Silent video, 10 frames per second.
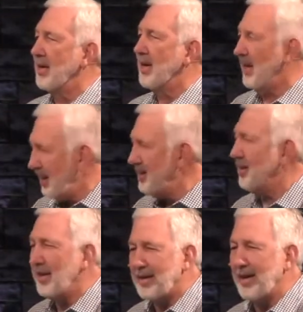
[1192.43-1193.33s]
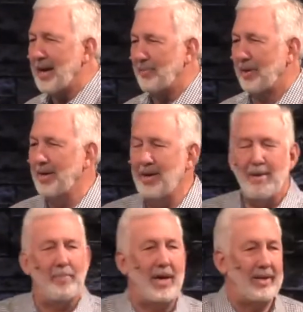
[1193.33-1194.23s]
I didn't know that could happen,
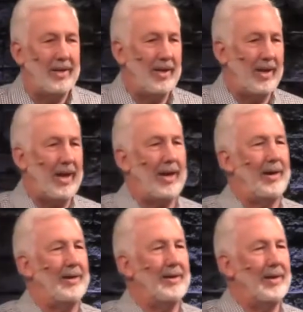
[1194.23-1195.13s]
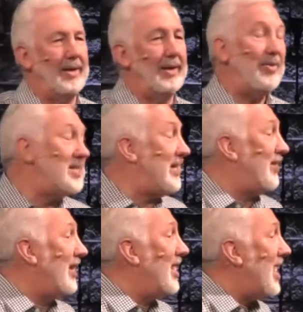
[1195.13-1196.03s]
but uh, it wasn't even
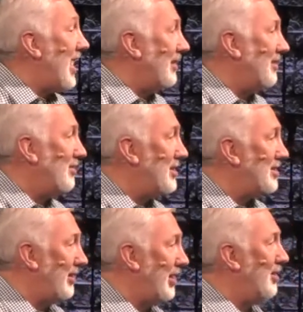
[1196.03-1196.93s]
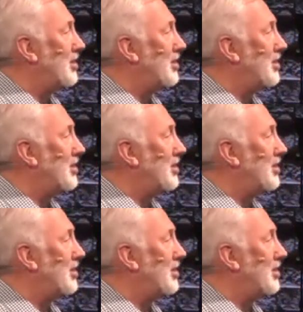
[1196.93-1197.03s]
a lot. It was just a little.